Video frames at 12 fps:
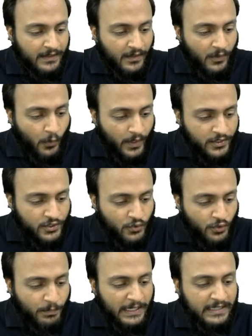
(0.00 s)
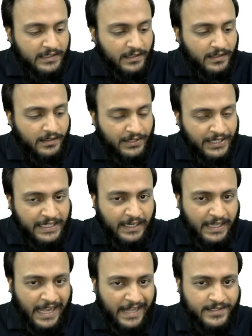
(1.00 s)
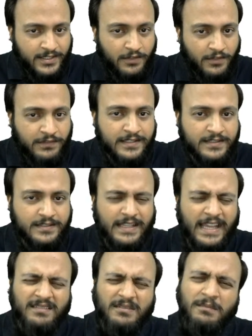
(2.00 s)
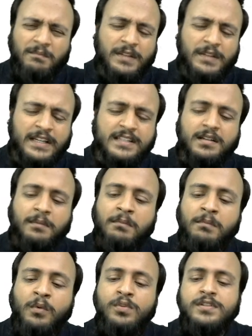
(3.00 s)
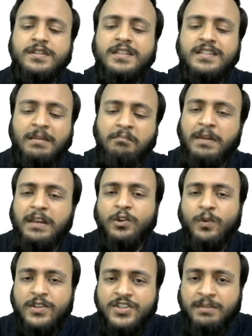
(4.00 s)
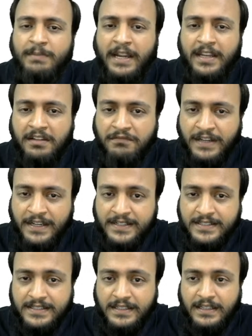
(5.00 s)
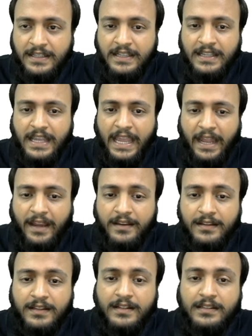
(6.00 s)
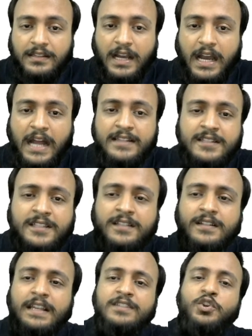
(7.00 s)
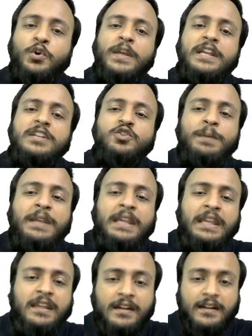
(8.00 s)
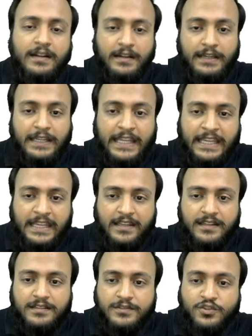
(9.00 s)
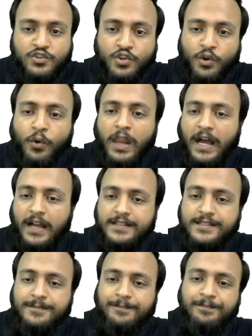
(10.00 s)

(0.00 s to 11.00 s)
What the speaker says: what should be the real answer of this. And it is the most simple question, my dear friends. And the answer is going to be D. Cholas.